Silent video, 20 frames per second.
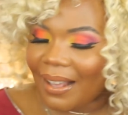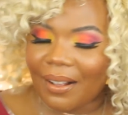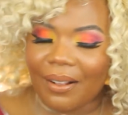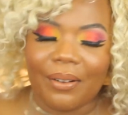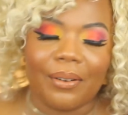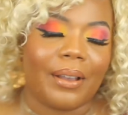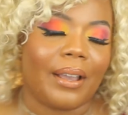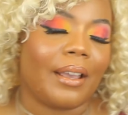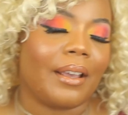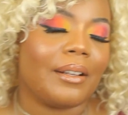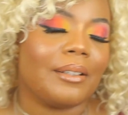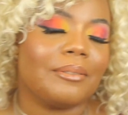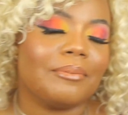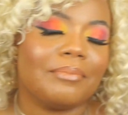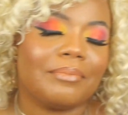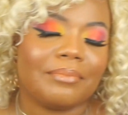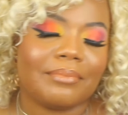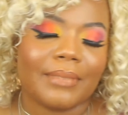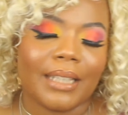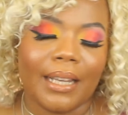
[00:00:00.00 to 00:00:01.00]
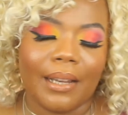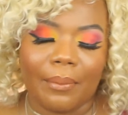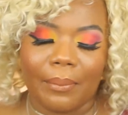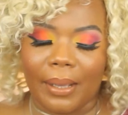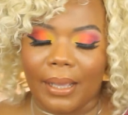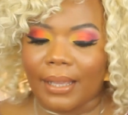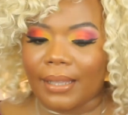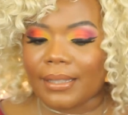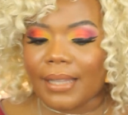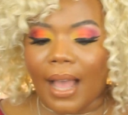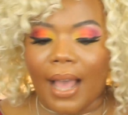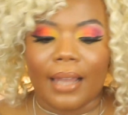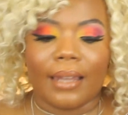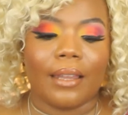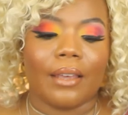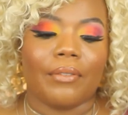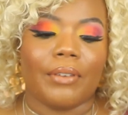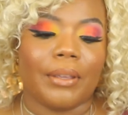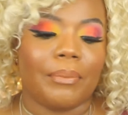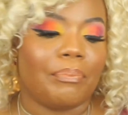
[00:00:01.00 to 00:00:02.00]
Okay, anyways, I
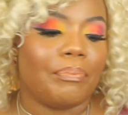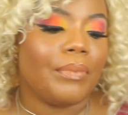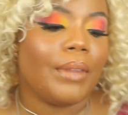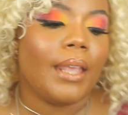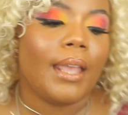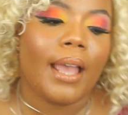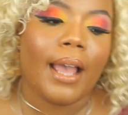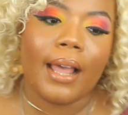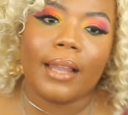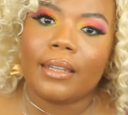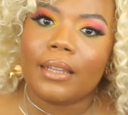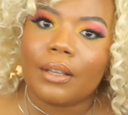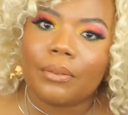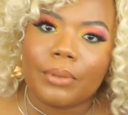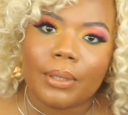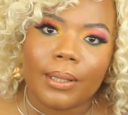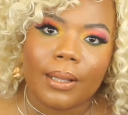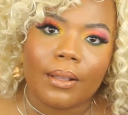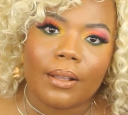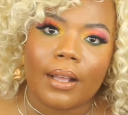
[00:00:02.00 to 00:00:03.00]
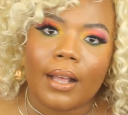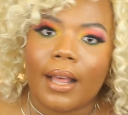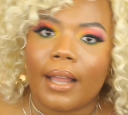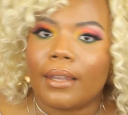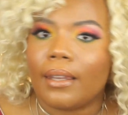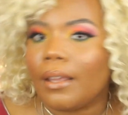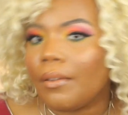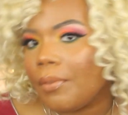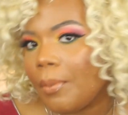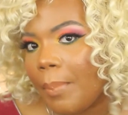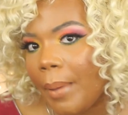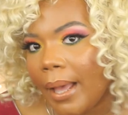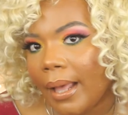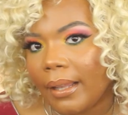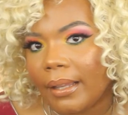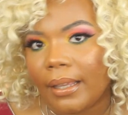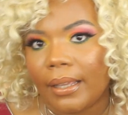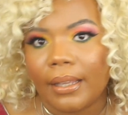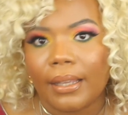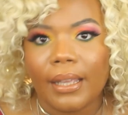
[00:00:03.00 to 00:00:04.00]
love it. I love the look. I love the
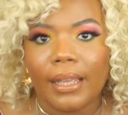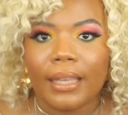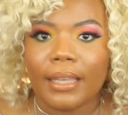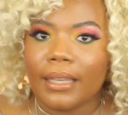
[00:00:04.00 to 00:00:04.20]
palette.